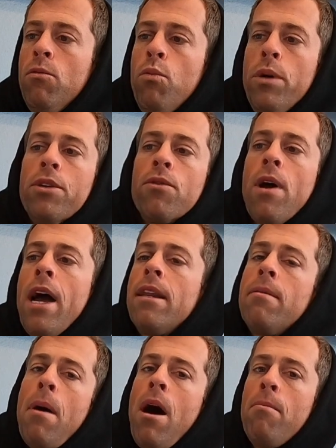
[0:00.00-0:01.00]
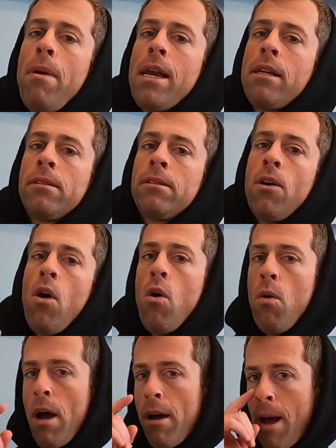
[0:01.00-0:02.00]
when you're riding a mountain bike.
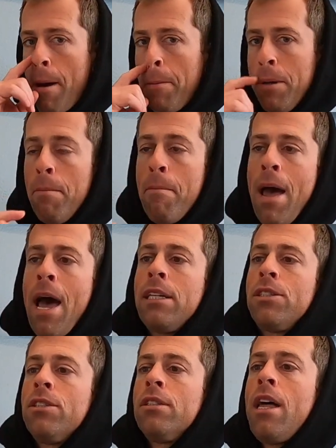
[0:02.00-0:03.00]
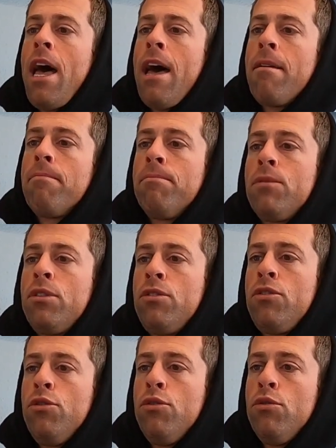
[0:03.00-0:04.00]
So I would imagine that
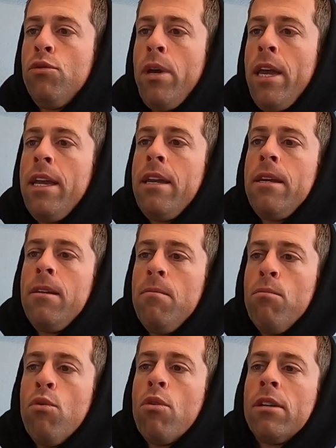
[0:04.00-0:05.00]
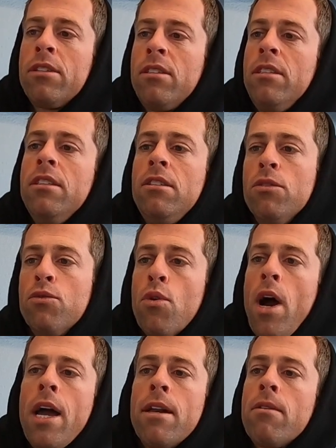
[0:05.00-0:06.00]
to a more seasoned
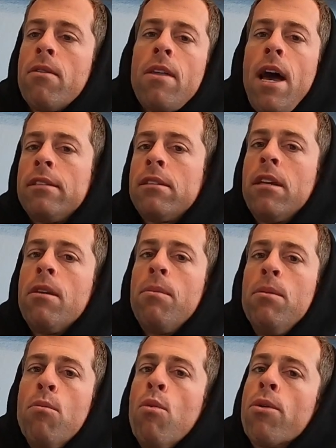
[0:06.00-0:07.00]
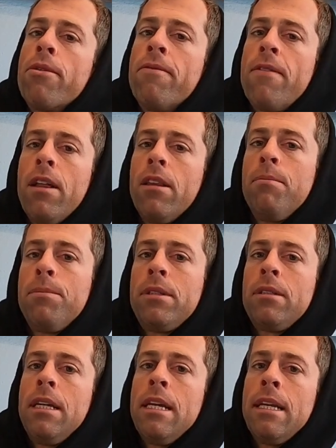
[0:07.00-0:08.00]
rider, that's going to be more
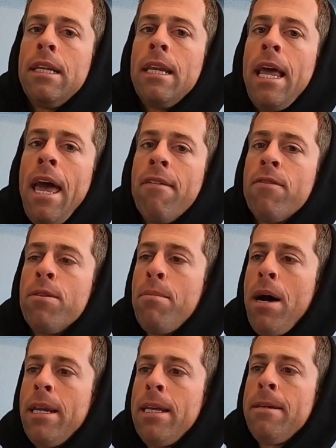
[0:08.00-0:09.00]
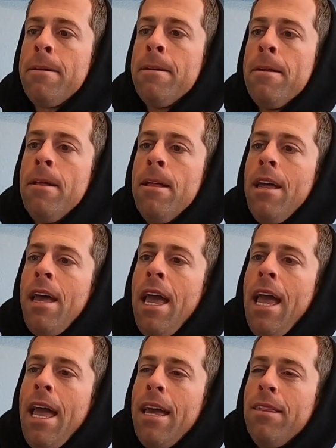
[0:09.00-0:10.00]
developed in everybody.
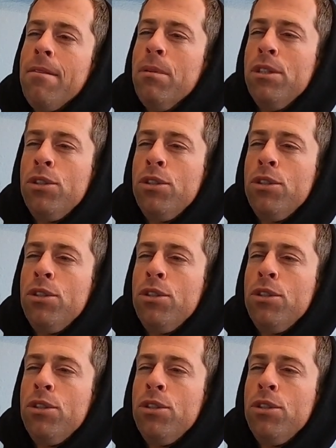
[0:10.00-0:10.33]
And the